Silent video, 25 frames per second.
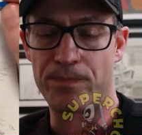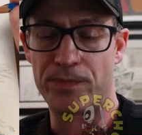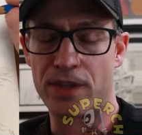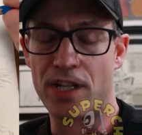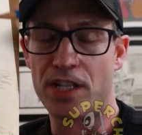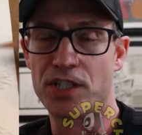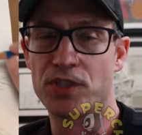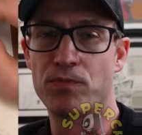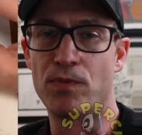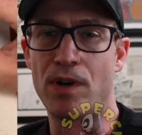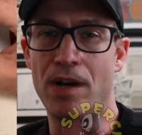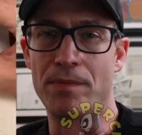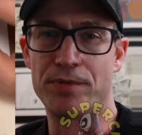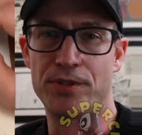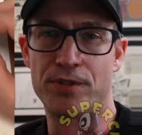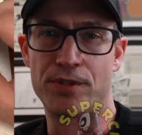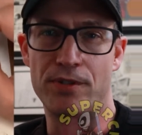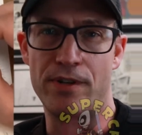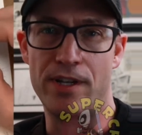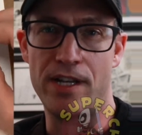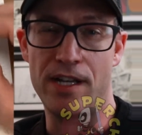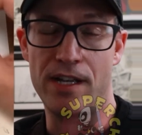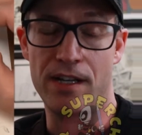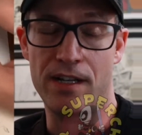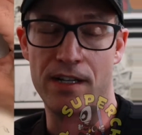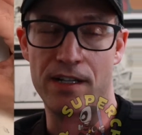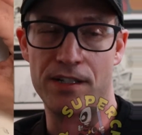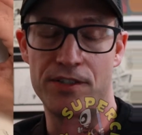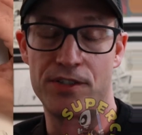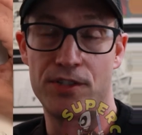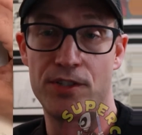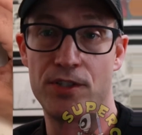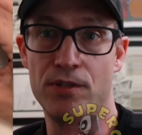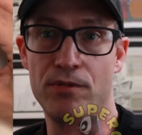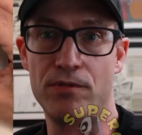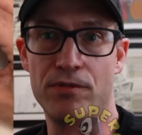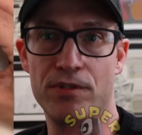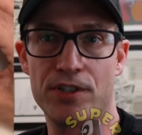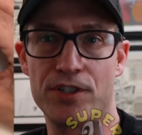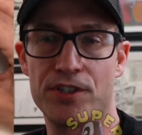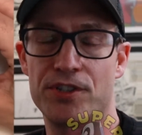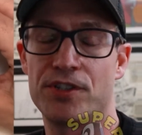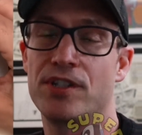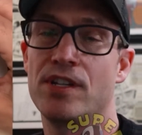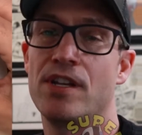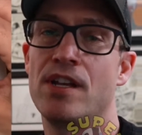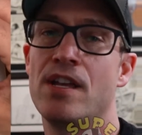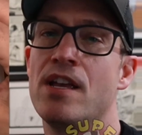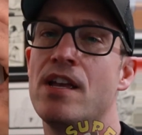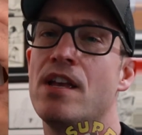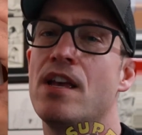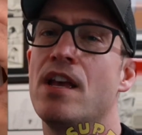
not swamps, sorry, sewers.